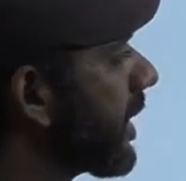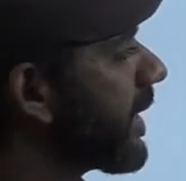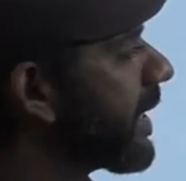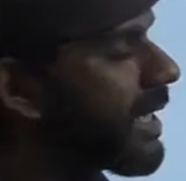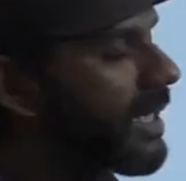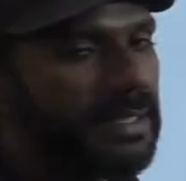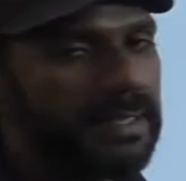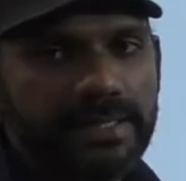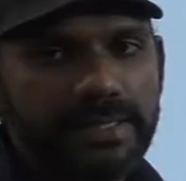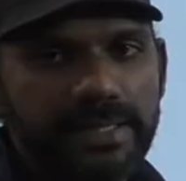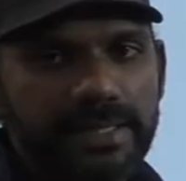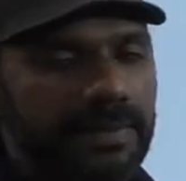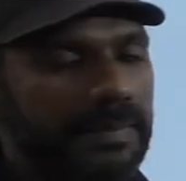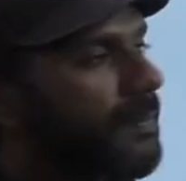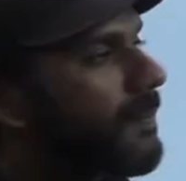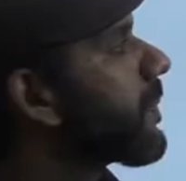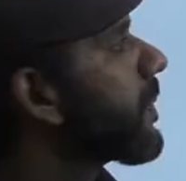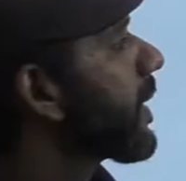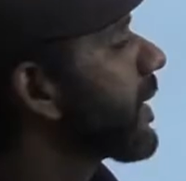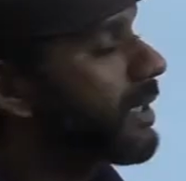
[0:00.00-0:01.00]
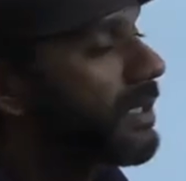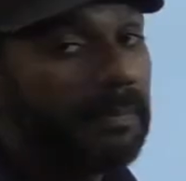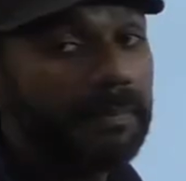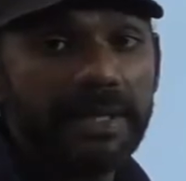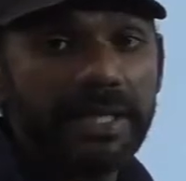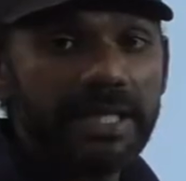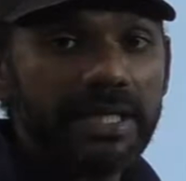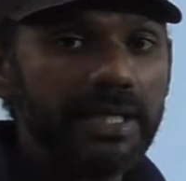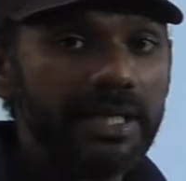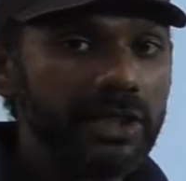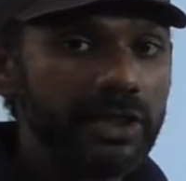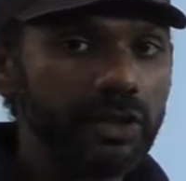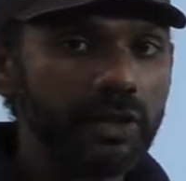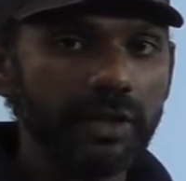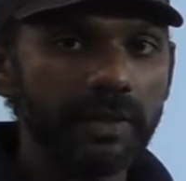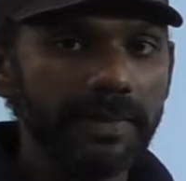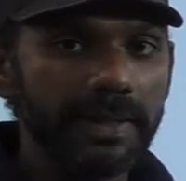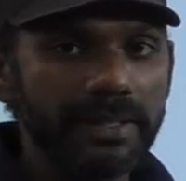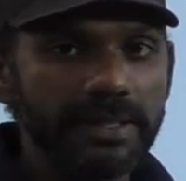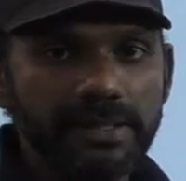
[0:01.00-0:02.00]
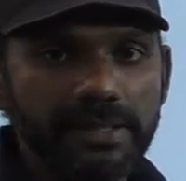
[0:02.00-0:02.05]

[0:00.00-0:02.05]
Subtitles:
A and C. The meaning should remain the